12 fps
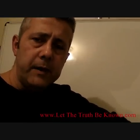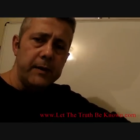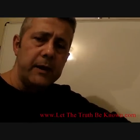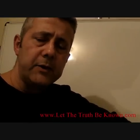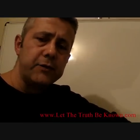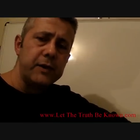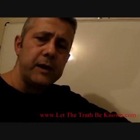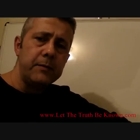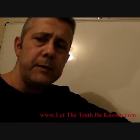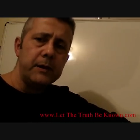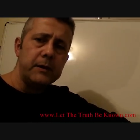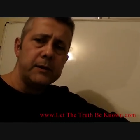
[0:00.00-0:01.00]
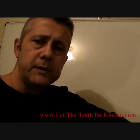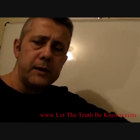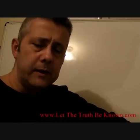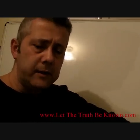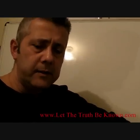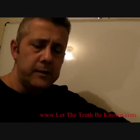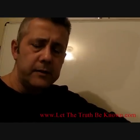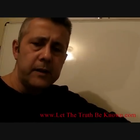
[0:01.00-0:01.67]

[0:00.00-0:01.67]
and that dream concerned